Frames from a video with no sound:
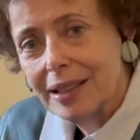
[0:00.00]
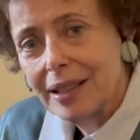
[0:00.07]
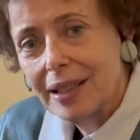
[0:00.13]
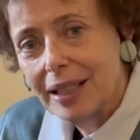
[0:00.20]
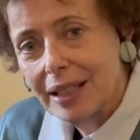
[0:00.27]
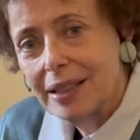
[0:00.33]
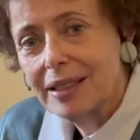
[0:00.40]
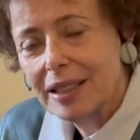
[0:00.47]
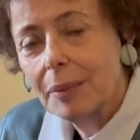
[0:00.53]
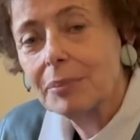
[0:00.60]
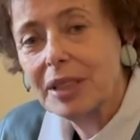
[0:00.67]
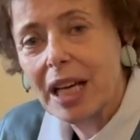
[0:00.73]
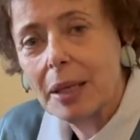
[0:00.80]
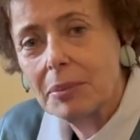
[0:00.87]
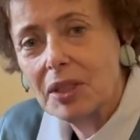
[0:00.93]
they
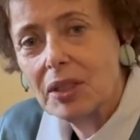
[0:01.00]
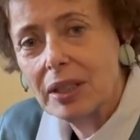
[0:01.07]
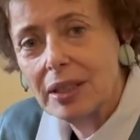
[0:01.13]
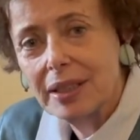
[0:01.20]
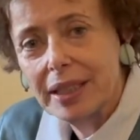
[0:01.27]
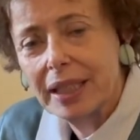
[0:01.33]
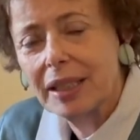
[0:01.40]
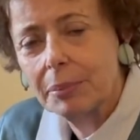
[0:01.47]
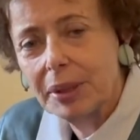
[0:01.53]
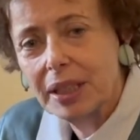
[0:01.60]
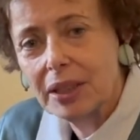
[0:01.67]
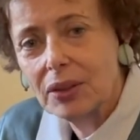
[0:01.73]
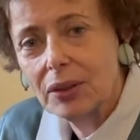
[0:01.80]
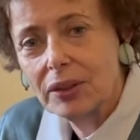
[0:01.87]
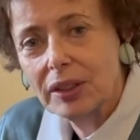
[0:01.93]
sometimes say, Diana
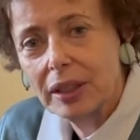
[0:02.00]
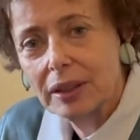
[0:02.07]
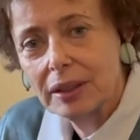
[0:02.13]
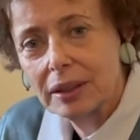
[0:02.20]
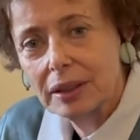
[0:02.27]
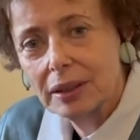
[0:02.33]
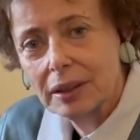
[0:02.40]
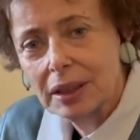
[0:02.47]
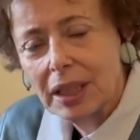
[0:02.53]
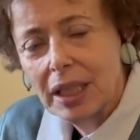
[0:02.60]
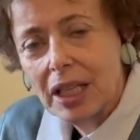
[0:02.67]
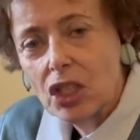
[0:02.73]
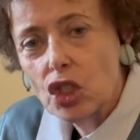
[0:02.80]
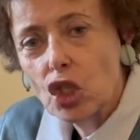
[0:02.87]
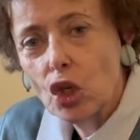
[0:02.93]
Picasso says
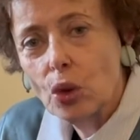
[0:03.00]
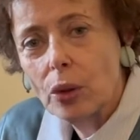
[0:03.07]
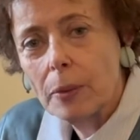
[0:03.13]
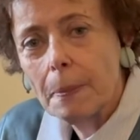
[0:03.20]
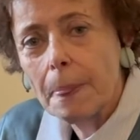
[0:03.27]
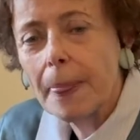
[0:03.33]
so. So